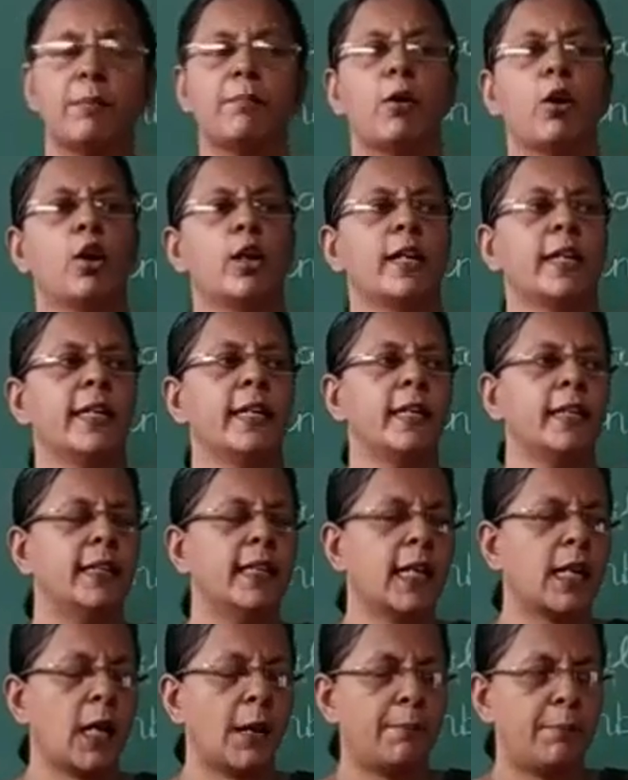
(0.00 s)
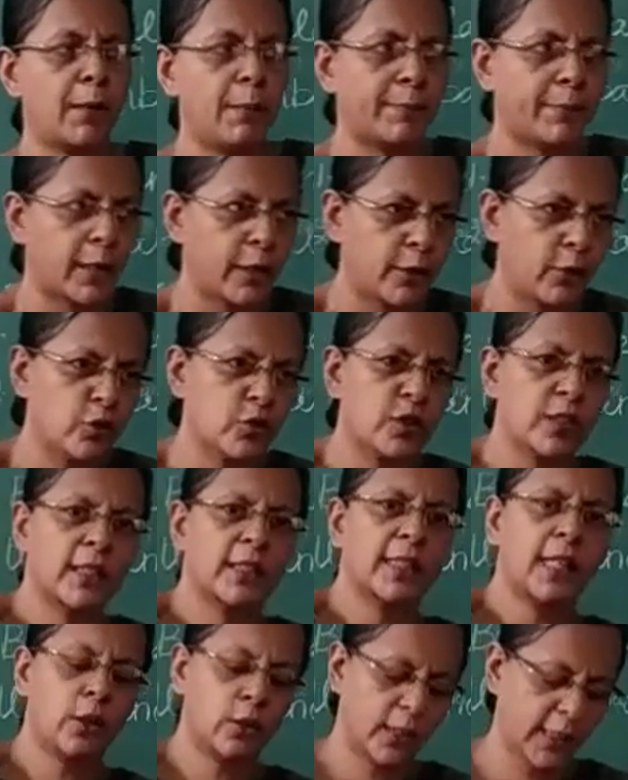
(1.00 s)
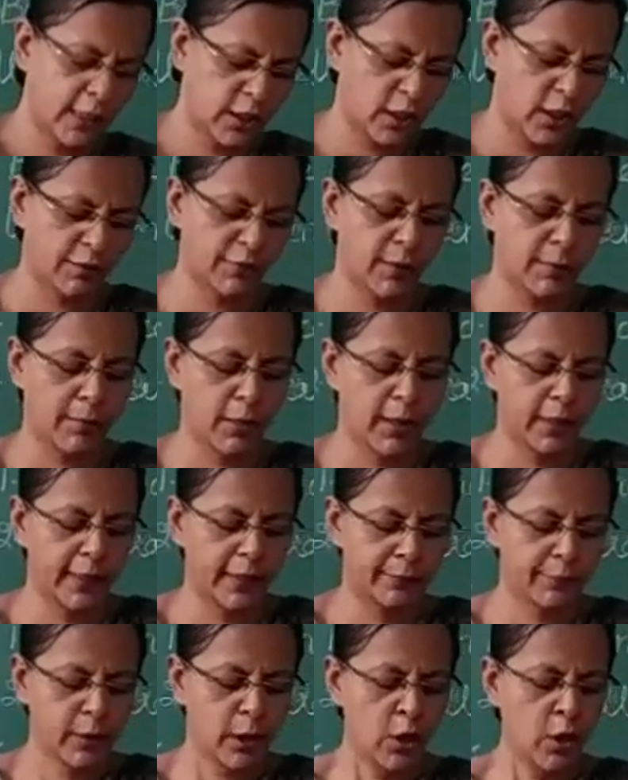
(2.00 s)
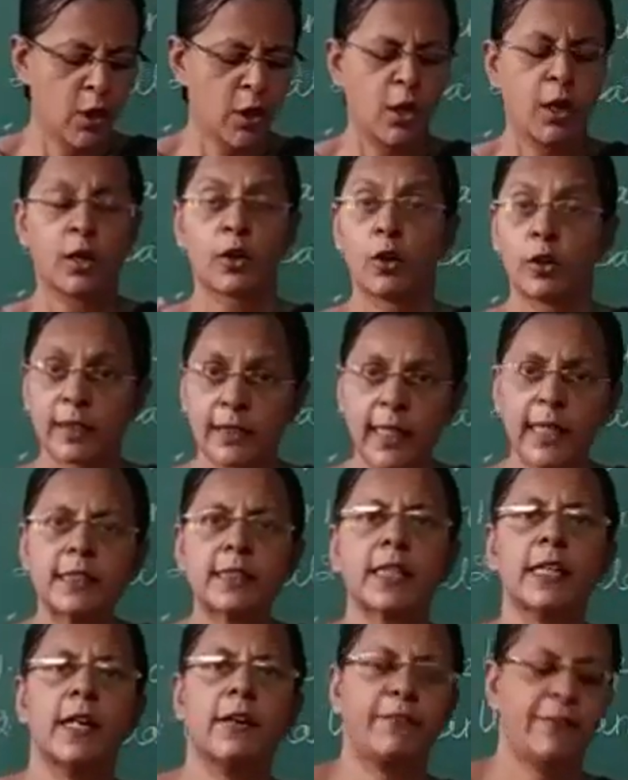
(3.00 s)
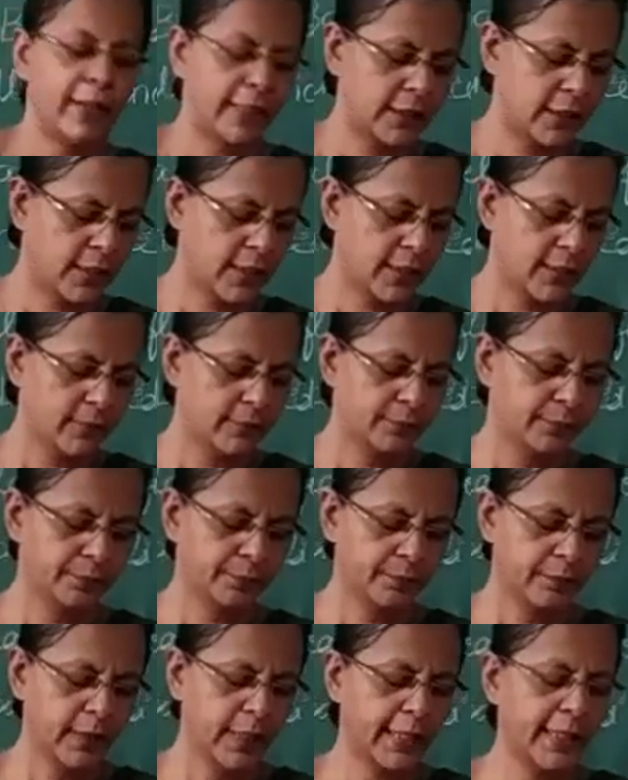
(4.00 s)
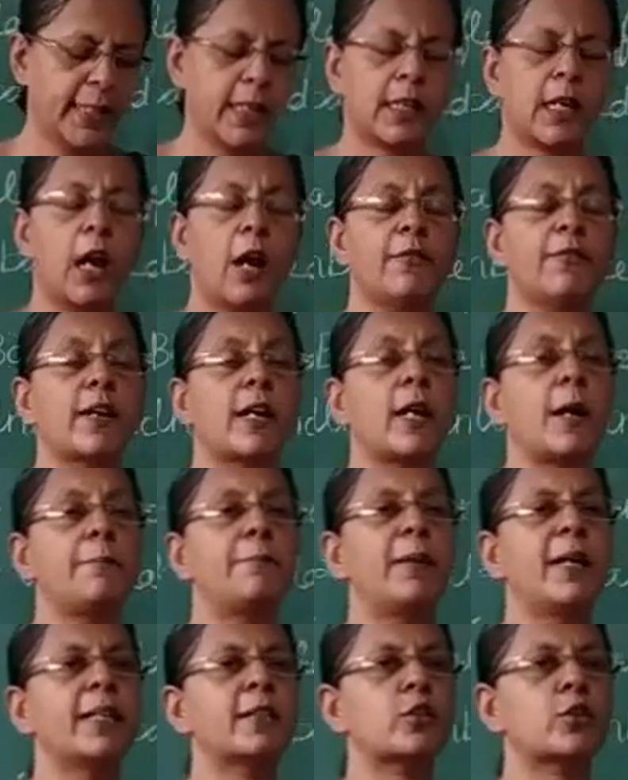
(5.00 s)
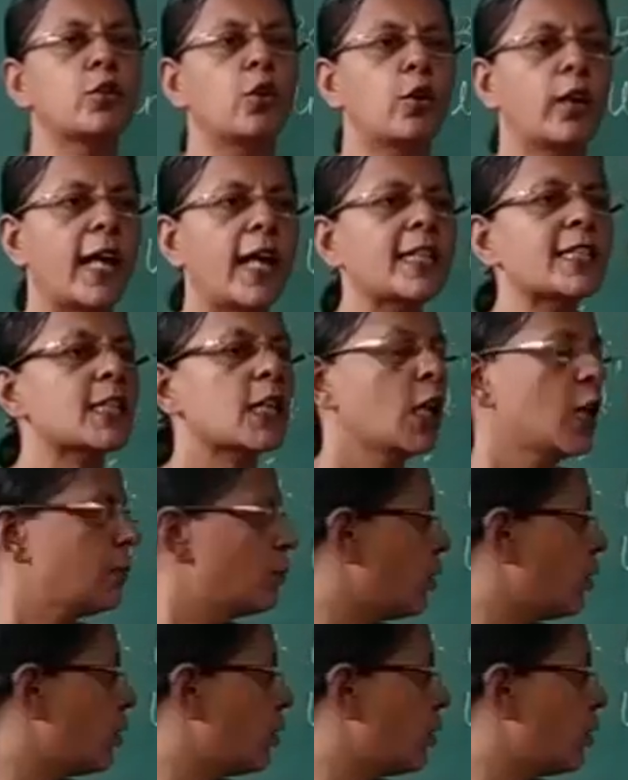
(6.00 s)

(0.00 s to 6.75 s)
body. The couple producing the rotation of the body. Rotating effect of a couple is known as